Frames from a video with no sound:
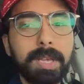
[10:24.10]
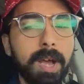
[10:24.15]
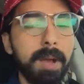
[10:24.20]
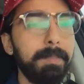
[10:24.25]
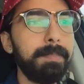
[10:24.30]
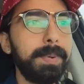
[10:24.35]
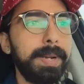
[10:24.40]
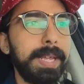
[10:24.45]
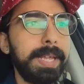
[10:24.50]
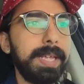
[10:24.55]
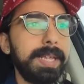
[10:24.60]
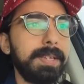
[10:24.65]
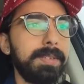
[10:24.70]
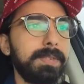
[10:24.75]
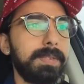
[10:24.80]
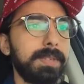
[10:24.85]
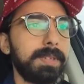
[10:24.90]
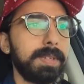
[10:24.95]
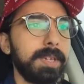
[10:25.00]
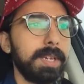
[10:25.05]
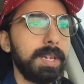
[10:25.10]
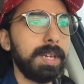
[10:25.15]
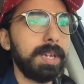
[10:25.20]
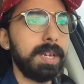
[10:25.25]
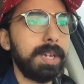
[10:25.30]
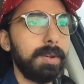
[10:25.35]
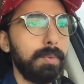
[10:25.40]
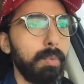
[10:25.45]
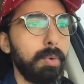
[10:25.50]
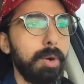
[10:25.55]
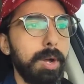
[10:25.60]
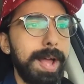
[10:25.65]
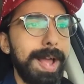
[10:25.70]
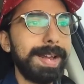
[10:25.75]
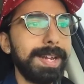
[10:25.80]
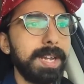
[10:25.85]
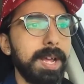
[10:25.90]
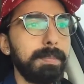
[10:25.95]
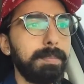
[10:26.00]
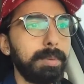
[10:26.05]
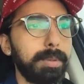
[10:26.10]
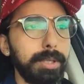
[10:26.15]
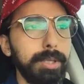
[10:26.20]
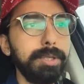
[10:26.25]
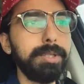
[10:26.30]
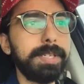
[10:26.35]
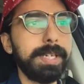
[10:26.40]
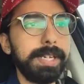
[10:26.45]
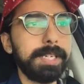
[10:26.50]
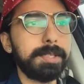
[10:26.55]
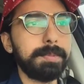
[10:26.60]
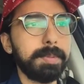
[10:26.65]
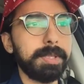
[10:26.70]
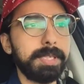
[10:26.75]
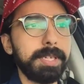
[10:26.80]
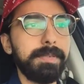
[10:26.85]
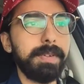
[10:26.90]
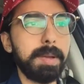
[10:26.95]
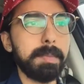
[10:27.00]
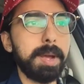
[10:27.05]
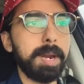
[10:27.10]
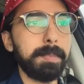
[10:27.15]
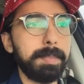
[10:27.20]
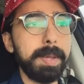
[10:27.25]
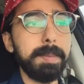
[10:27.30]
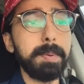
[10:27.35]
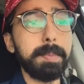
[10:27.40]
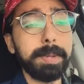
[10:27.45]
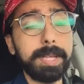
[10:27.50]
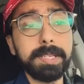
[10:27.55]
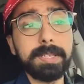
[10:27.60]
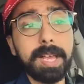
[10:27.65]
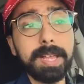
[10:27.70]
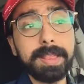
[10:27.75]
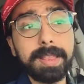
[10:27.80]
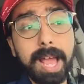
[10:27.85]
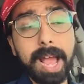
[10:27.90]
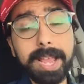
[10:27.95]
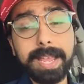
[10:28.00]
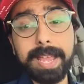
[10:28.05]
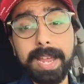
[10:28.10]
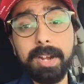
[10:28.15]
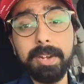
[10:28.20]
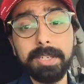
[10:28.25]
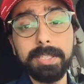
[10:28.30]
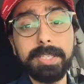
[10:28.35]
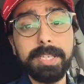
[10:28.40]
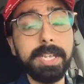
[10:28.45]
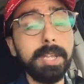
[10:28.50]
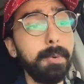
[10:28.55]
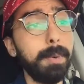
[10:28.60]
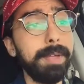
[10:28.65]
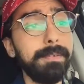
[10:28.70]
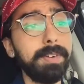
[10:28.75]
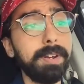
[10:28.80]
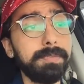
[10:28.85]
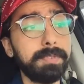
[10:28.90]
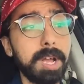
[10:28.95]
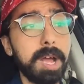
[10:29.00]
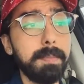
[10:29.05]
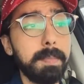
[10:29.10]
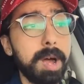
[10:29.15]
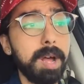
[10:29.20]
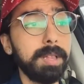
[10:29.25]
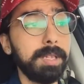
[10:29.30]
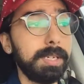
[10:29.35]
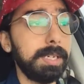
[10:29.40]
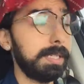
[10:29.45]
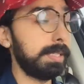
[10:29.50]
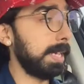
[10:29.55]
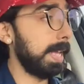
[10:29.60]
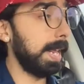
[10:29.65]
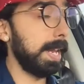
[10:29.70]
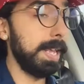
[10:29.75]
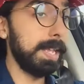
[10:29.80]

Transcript: companies will end up losing a specific amount of people because I, I guarantee you, even if Tom Holland is in